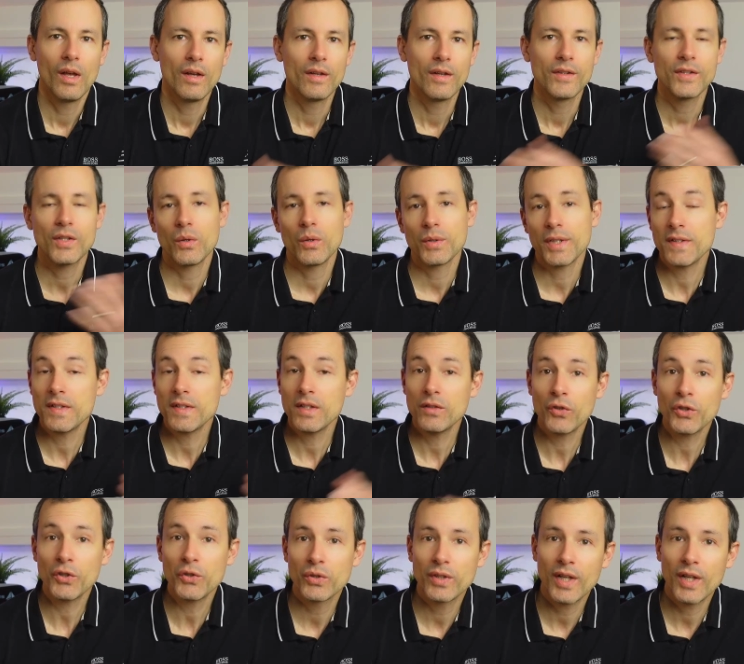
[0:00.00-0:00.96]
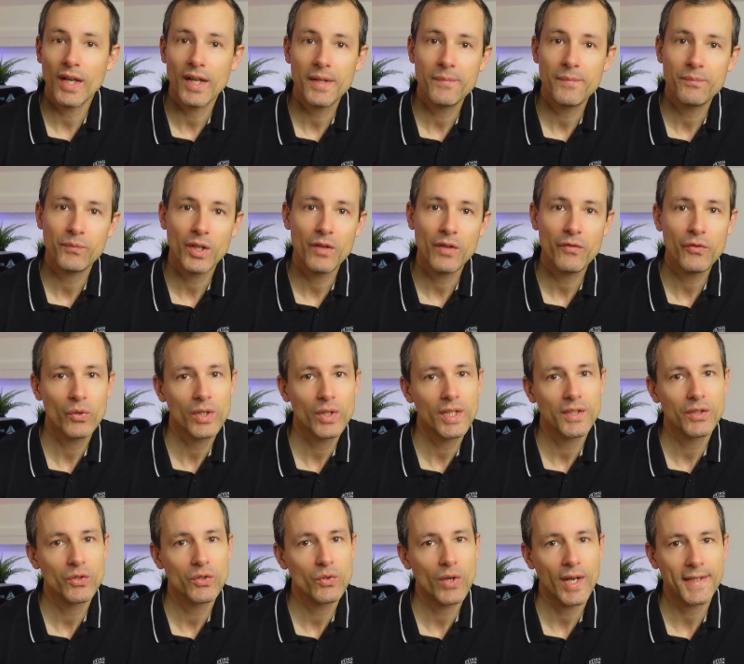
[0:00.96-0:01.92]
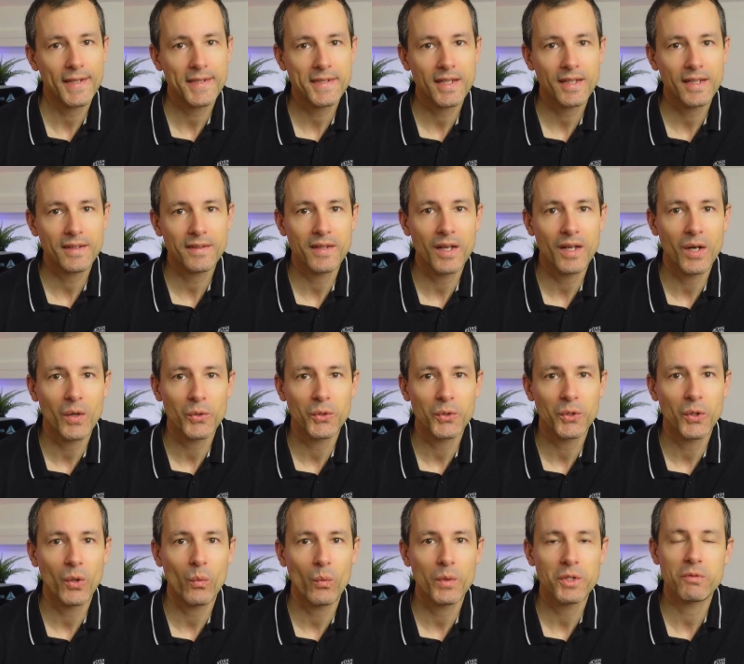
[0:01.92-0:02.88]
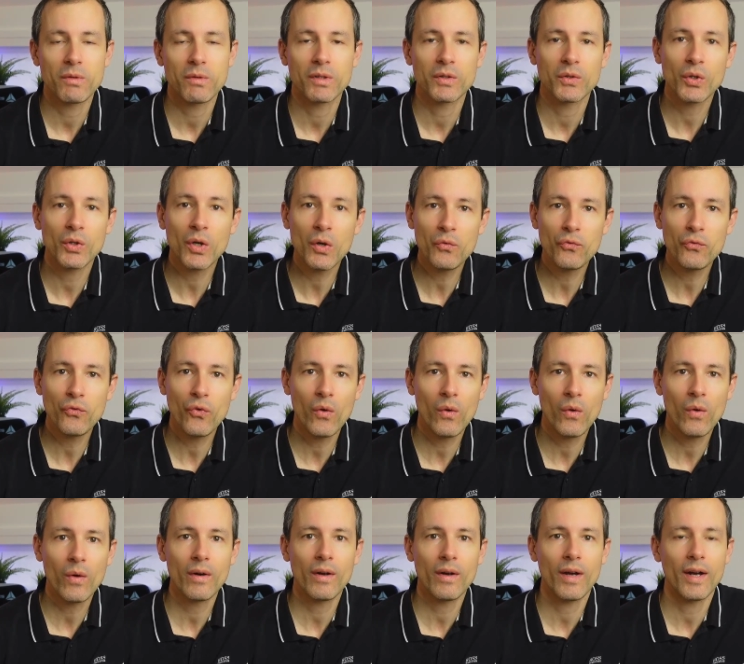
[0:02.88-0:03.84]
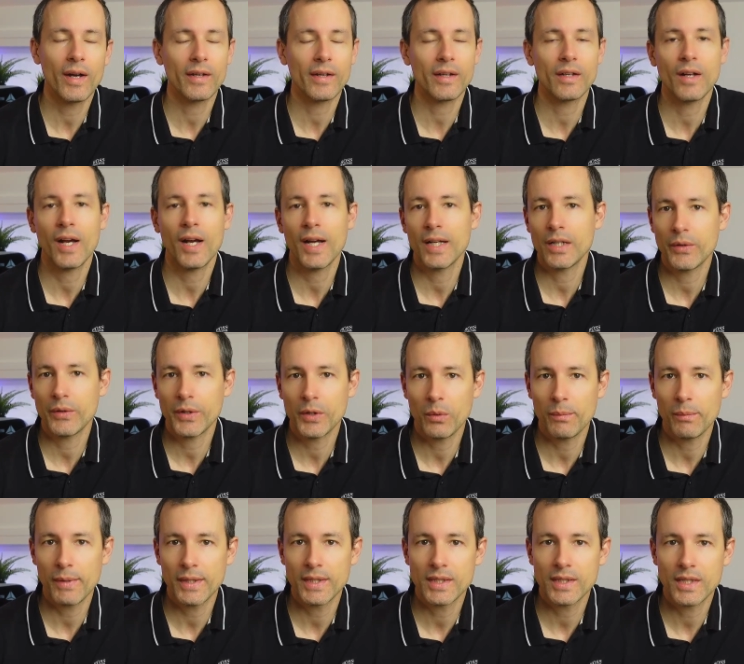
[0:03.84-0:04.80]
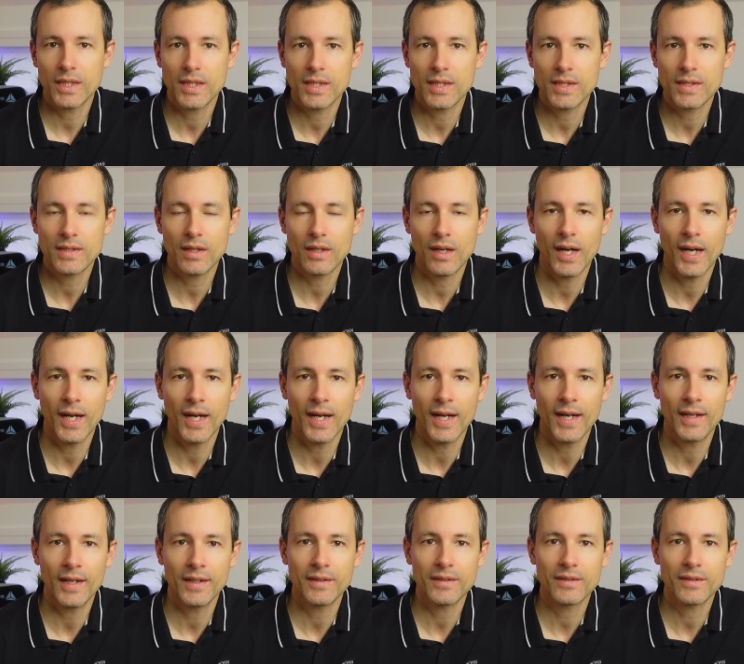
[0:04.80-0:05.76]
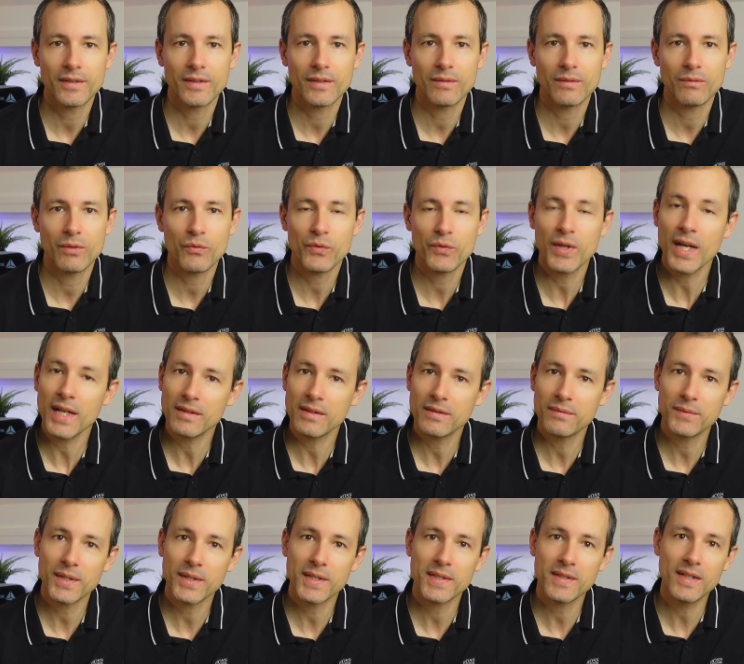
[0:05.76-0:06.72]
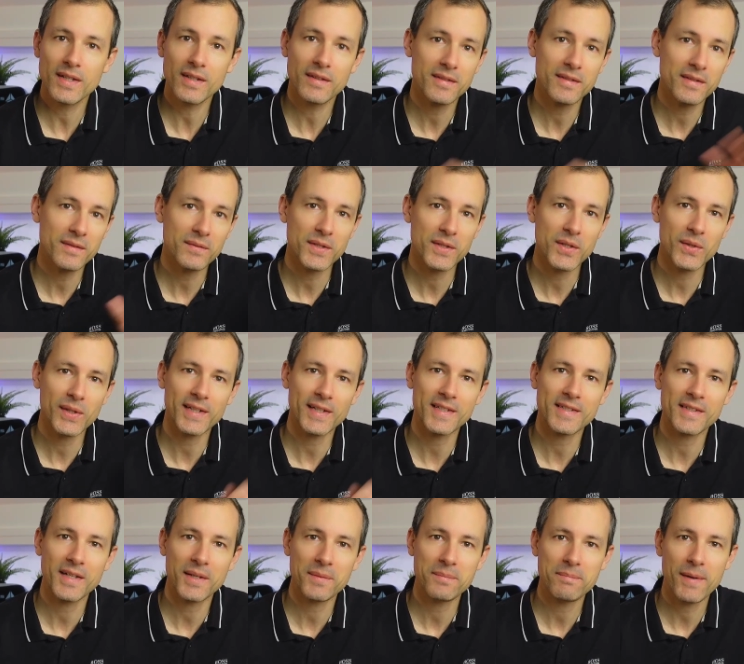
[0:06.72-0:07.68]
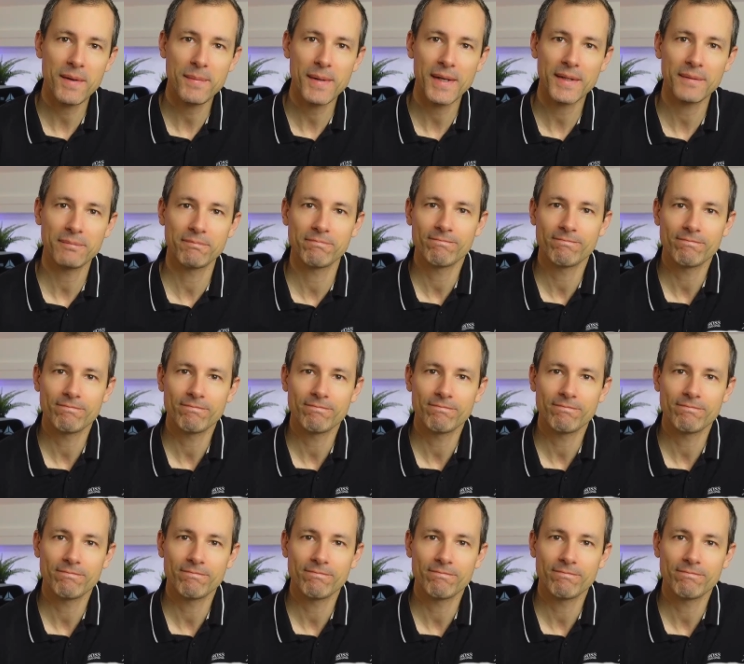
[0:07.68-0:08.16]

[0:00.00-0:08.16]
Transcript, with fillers: So that's it for today. If you need a new headset, now you know which one to go for. I can highly recommend this. And with that, that's it. See you next time. Bye-bye.